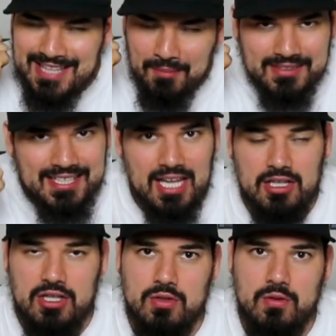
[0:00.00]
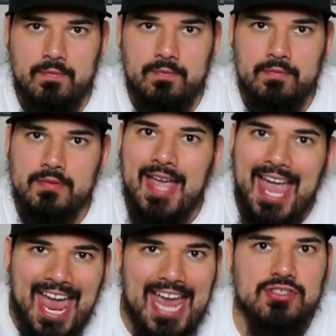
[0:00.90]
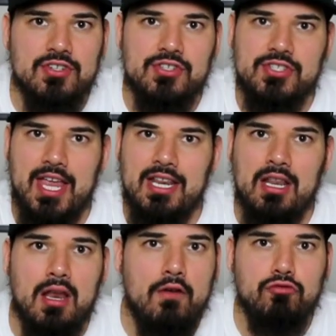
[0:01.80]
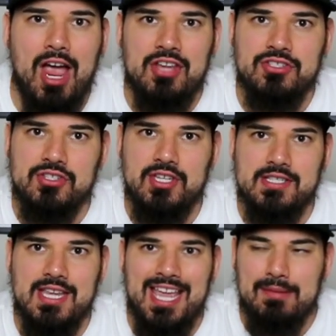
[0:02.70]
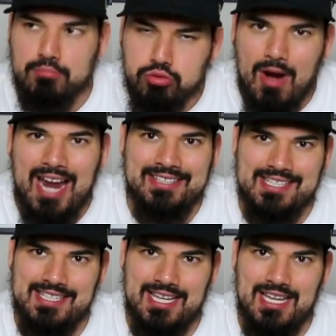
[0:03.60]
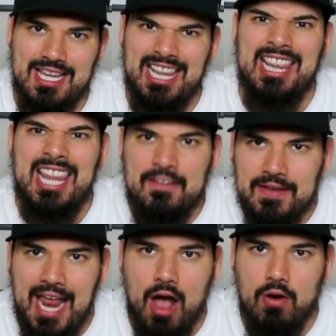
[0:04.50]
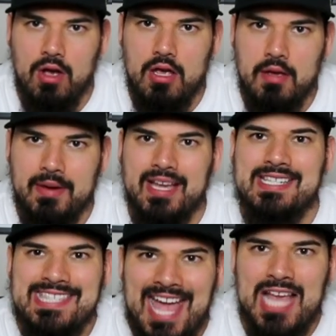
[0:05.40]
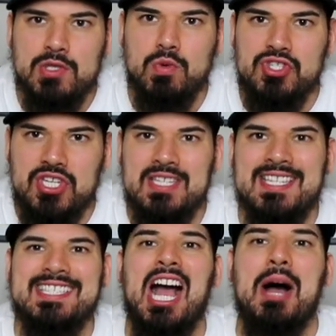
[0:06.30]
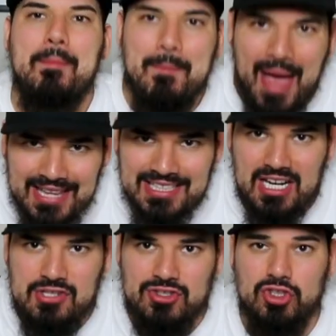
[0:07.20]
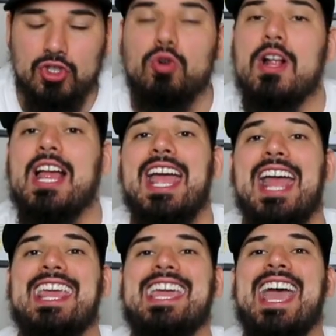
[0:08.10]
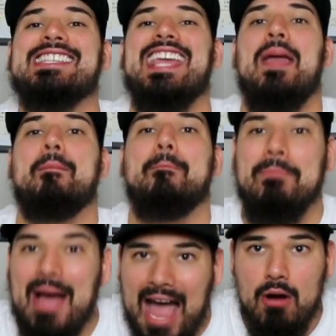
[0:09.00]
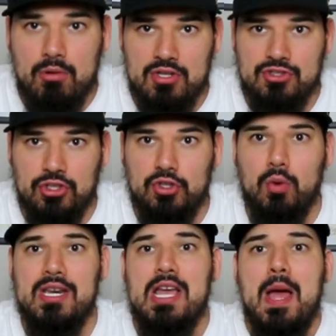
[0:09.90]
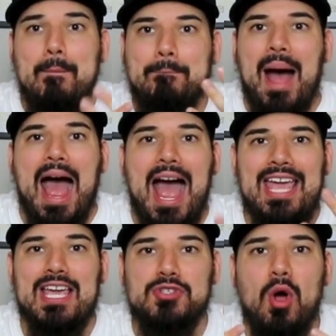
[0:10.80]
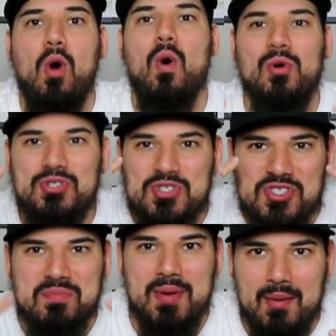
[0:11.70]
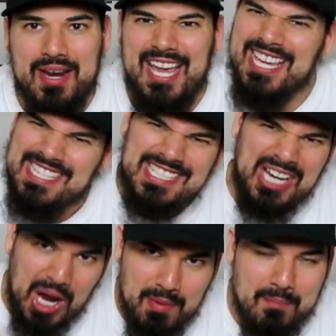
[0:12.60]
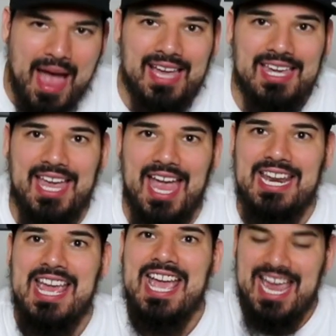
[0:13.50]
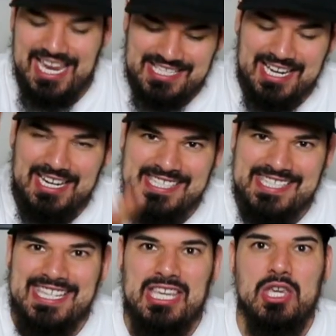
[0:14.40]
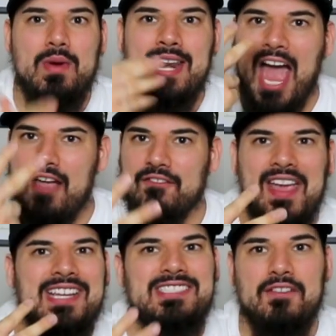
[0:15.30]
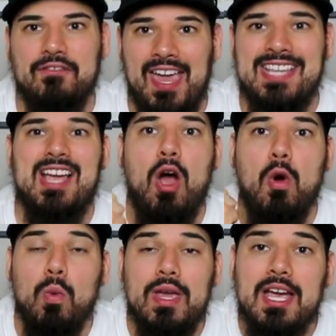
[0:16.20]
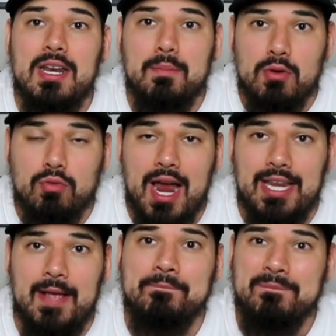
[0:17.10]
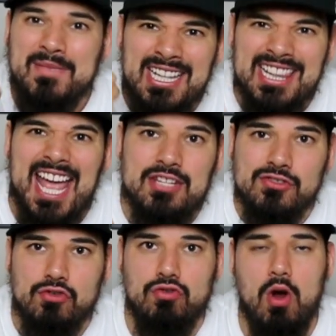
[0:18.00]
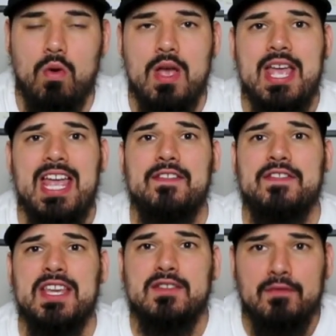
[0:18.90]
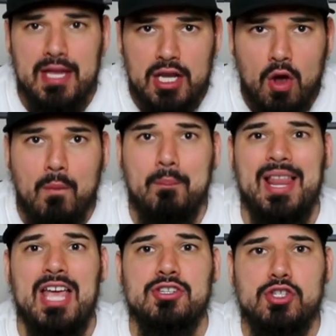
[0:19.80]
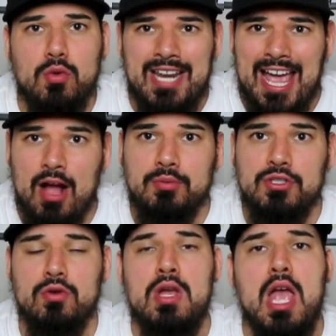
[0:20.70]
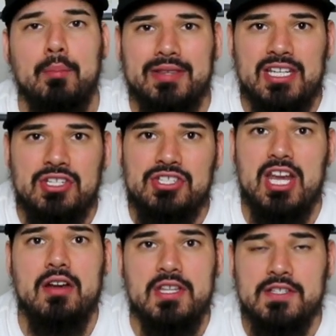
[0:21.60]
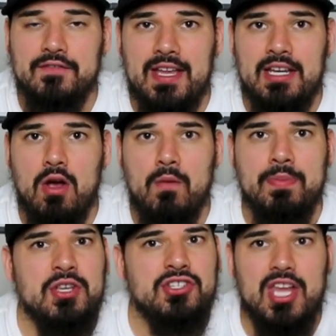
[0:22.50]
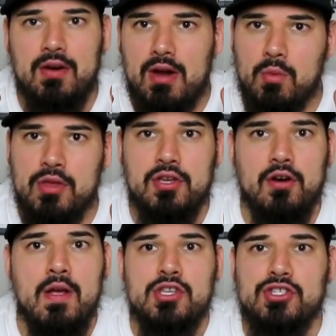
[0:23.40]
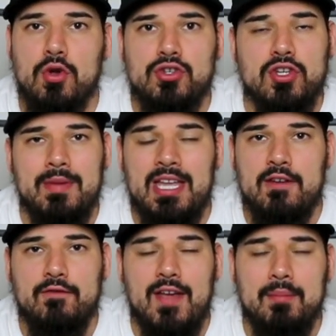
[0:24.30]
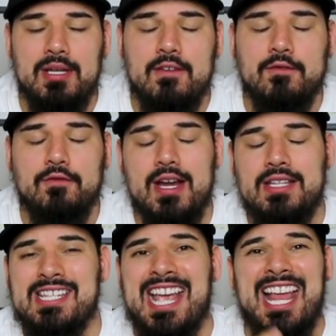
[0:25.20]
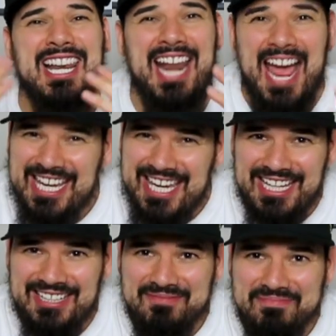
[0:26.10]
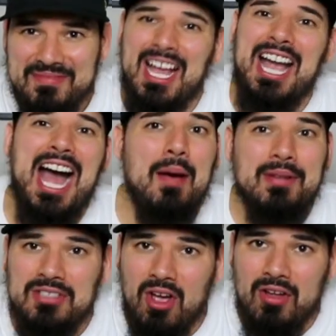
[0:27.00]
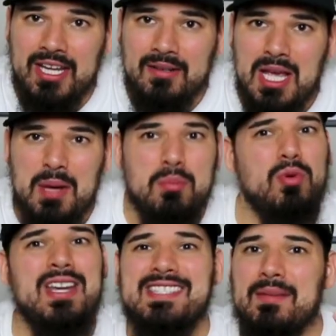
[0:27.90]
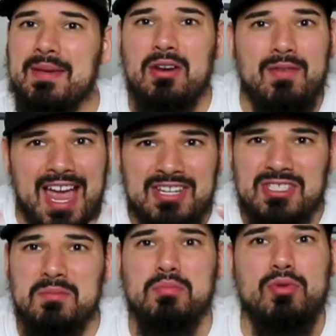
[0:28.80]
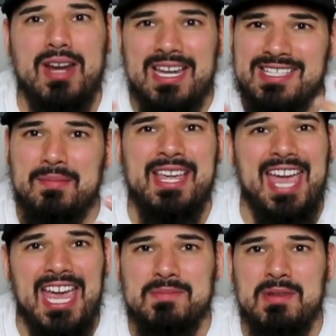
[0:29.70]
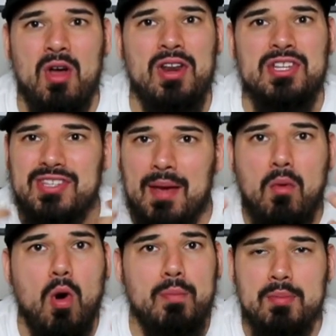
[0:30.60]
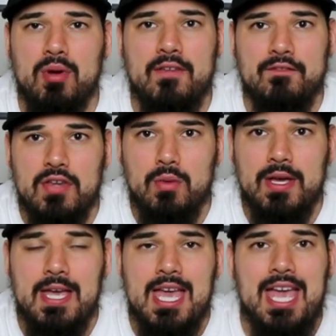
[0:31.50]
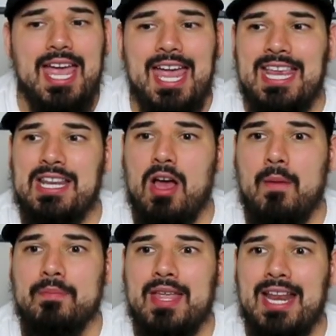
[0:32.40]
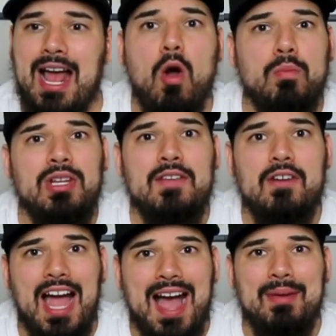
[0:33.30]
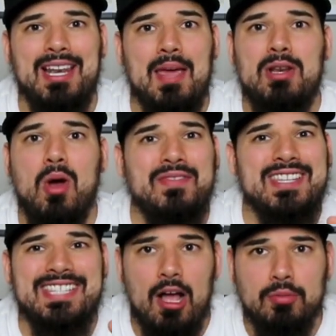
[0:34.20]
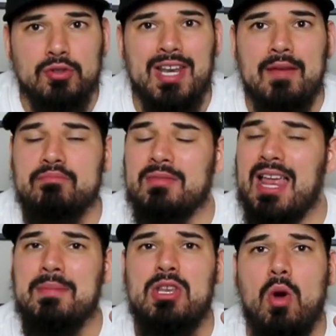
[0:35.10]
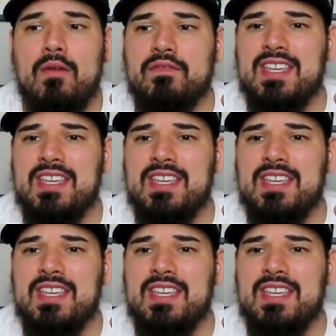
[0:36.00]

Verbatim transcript: I'm telling you, hate your sin, love righteousness, and practice it. Live it out, because that's what Jesus commanded us to do, and He has empowered us to do it by His own Spirit. And He's coming back again, and He's gonna see you and I face to face. Are we gonna be ready? Let's grow. If this video blessed you and helped you, please share this video. Share it with your social media, family, and friends. Like it, comment on it, bring some interaction, bring some engagement on it so that more people can view it. And I hope you leave a comment. Let me know if this helped you. Let me know if